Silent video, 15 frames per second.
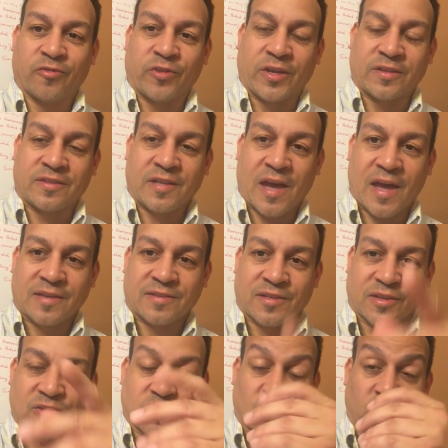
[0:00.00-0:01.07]

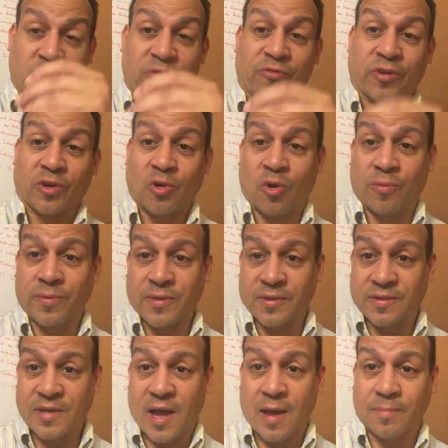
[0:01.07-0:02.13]
fantastic, terrific,
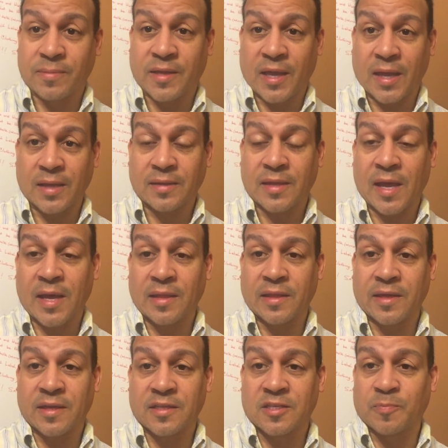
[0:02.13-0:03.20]
over-the-top day
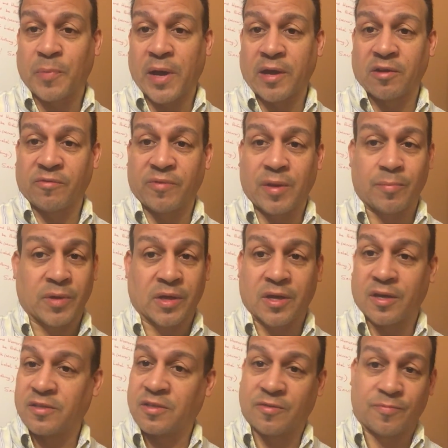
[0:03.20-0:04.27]
daily, in spite of and
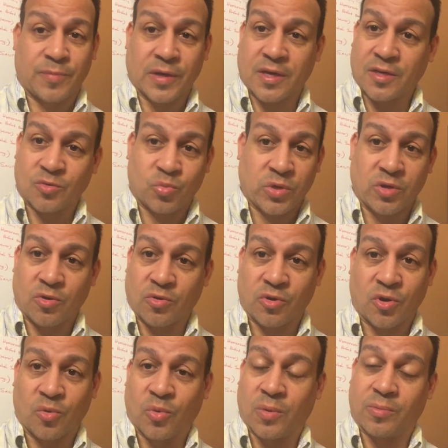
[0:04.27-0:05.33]
because we don't
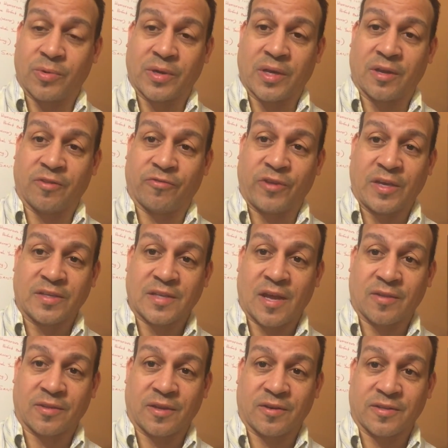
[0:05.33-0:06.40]
know what we're going to face
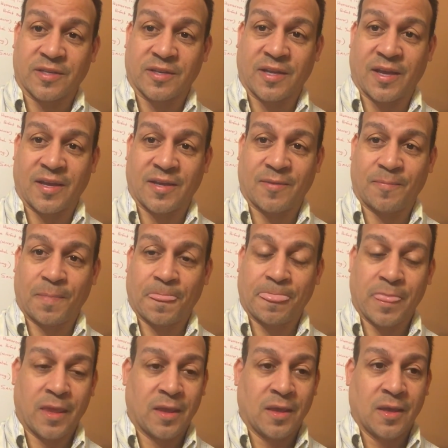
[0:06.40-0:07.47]
out there today.
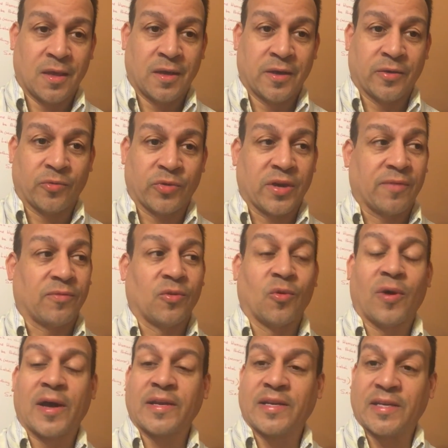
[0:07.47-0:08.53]
We have
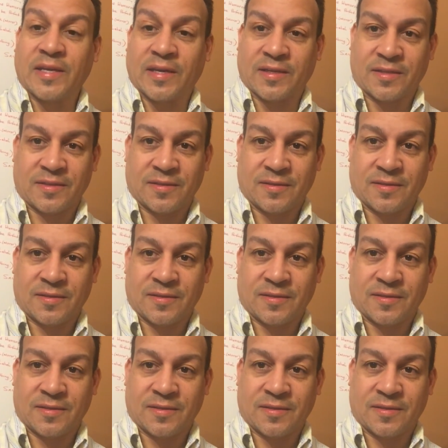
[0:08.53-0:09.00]
no idea.